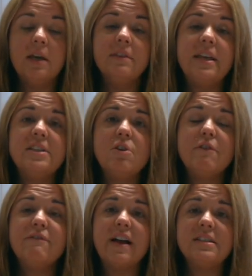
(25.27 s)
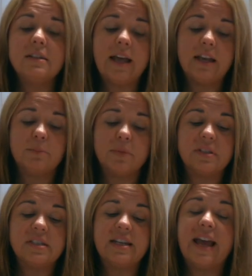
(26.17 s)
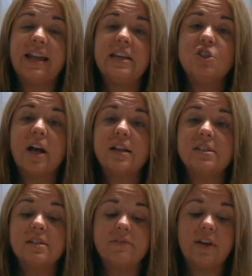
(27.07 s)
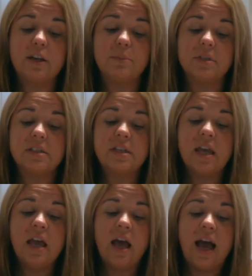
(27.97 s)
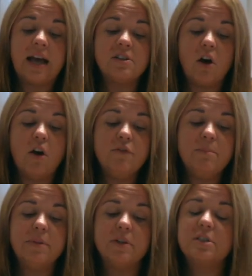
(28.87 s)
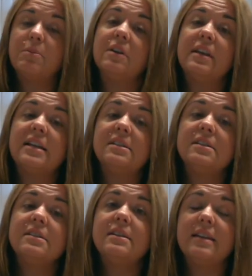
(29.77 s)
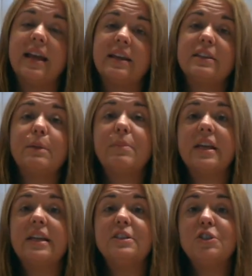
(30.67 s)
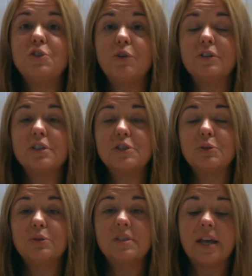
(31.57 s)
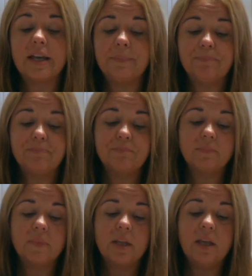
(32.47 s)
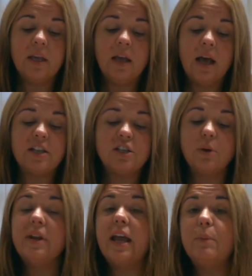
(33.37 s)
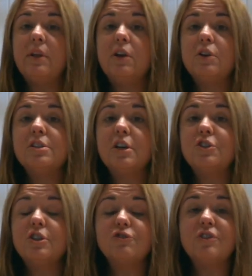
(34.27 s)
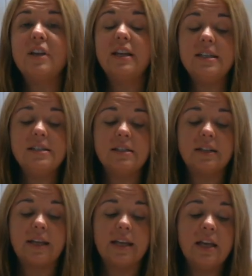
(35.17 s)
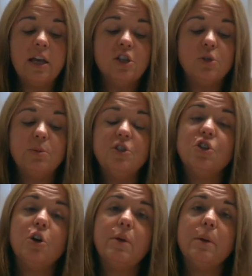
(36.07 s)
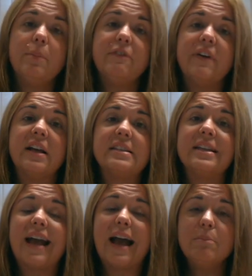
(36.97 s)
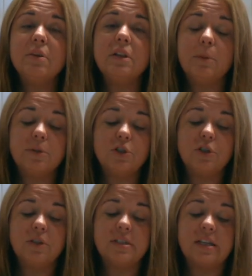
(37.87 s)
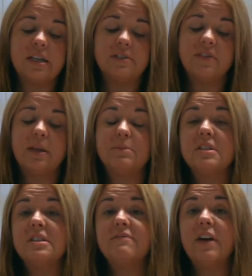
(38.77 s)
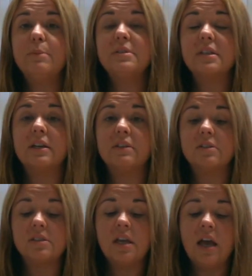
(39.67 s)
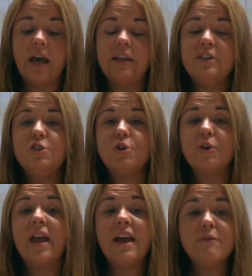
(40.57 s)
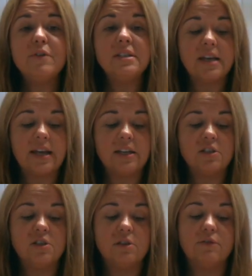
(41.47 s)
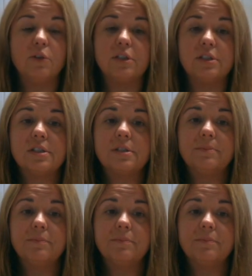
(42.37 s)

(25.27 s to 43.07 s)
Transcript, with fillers: These are a vital element in any child's development and often build upon lessons and learning that begins during the school day. At OLA, we look at our children holistically to ensure we are providing ample opportunities for them to develop skills and enjoy every day to the fullest.